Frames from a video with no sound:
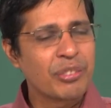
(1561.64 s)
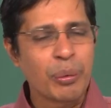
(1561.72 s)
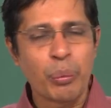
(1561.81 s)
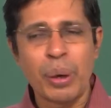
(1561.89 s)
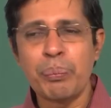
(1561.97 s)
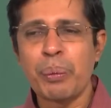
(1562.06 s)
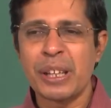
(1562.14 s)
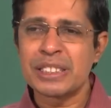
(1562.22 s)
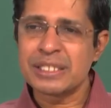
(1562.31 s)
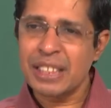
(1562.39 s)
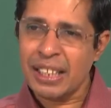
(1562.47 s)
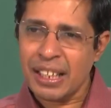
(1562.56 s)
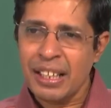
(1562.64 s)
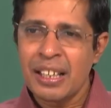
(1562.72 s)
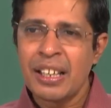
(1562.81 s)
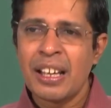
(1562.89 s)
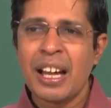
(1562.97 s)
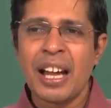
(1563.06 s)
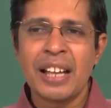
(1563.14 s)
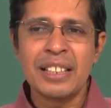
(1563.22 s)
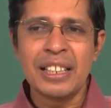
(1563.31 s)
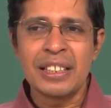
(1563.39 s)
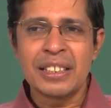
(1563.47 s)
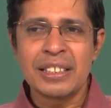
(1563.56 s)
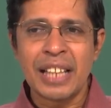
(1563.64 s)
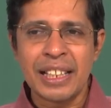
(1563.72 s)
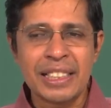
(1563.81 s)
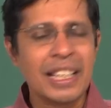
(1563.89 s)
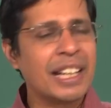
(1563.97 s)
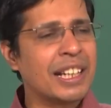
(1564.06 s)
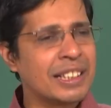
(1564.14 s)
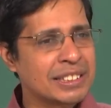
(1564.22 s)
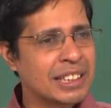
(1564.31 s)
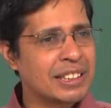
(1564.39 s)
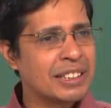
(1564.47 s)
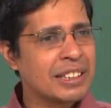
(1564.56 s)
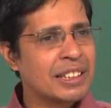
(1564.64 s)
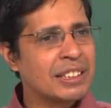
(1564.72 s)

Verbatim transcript: of a one processor handling 99 addition,